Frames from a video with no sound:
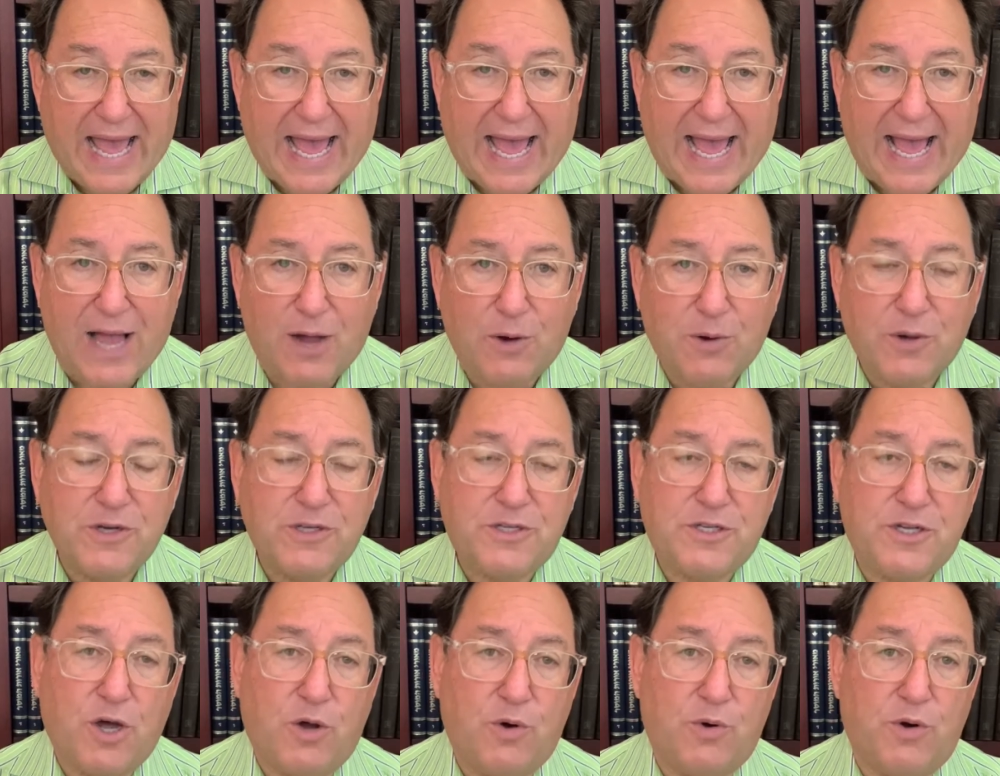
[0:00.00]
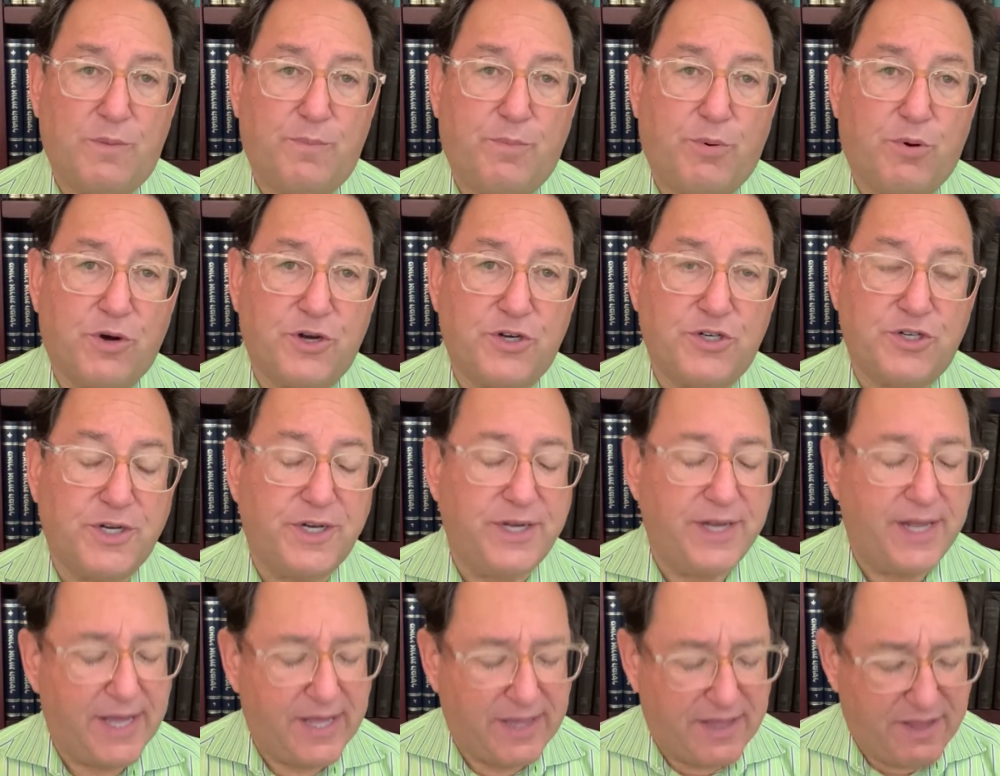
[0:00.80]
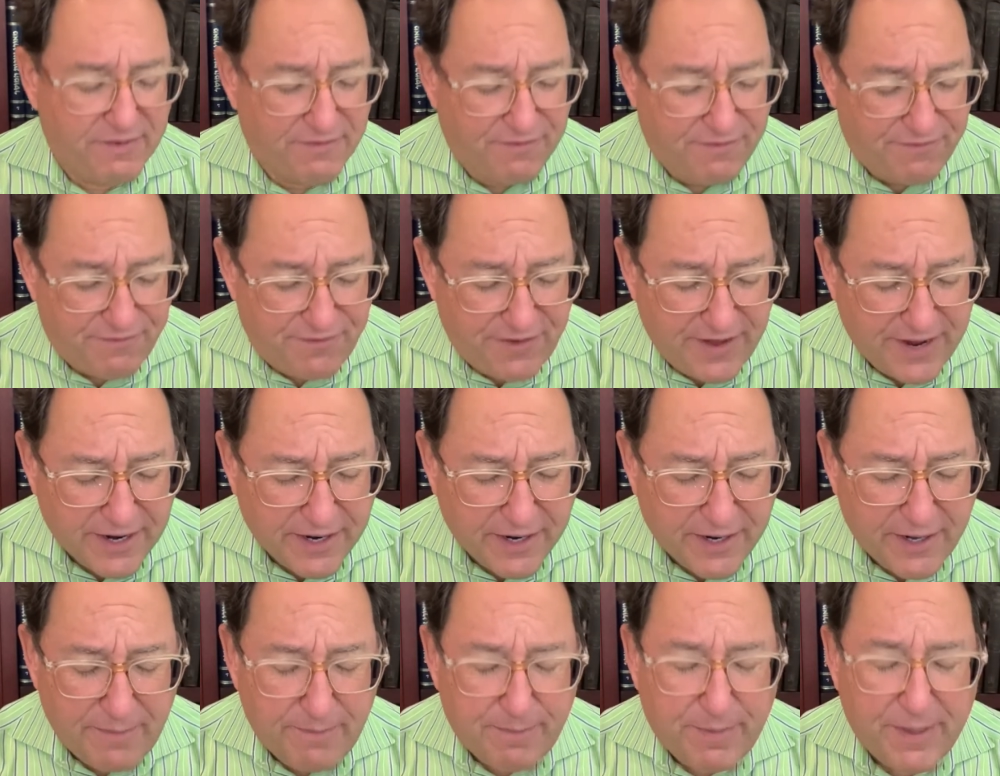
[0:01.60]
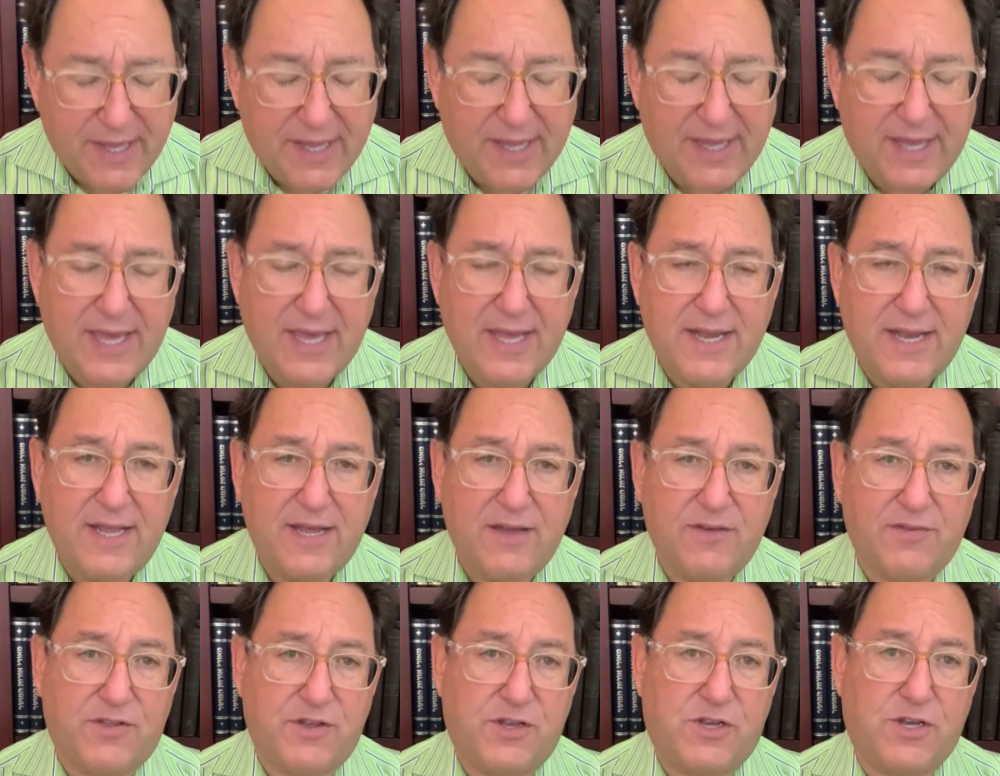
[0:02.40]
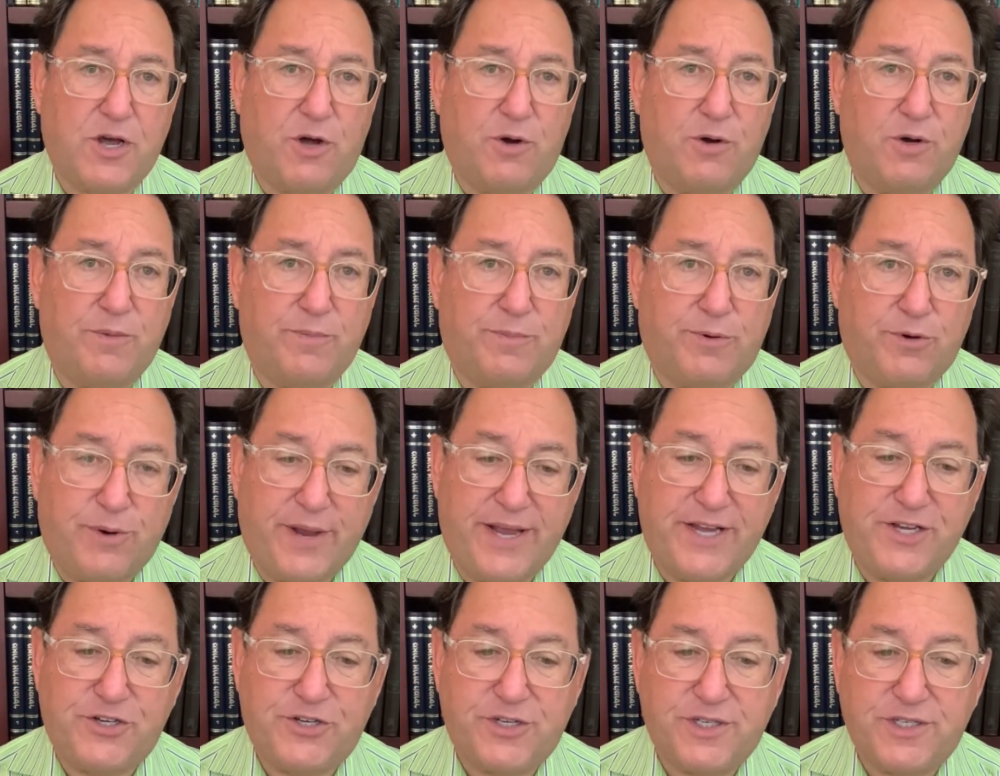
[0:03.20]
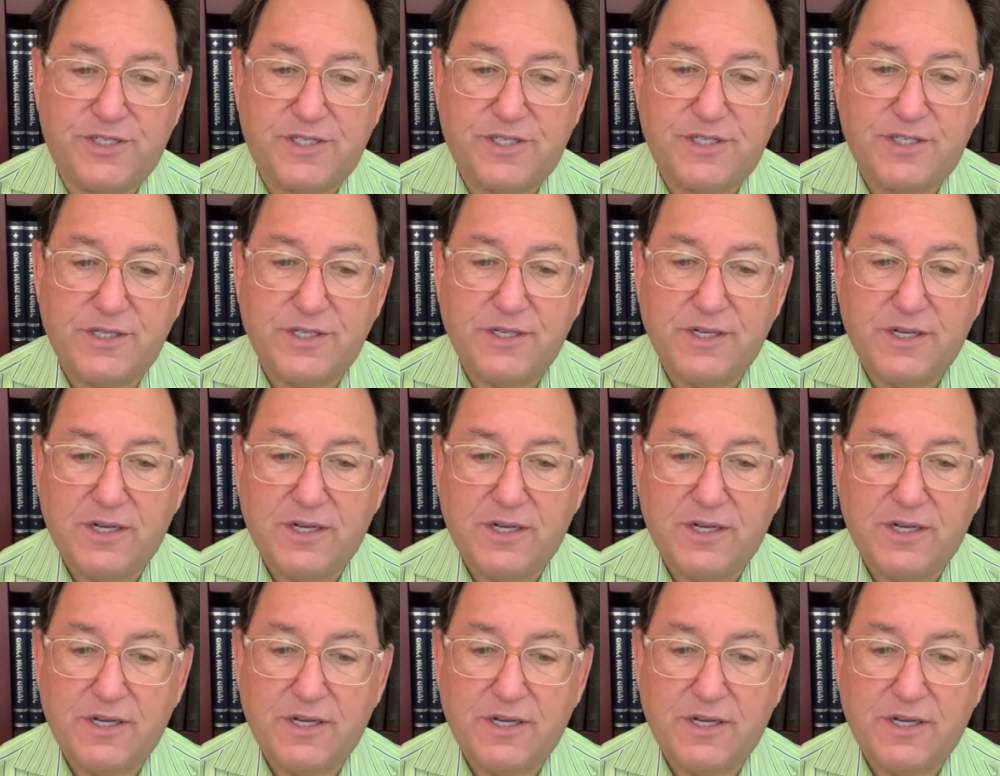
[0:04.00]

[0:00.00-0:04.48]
our Torah portion at the very beginning of the Torah, Bereshis,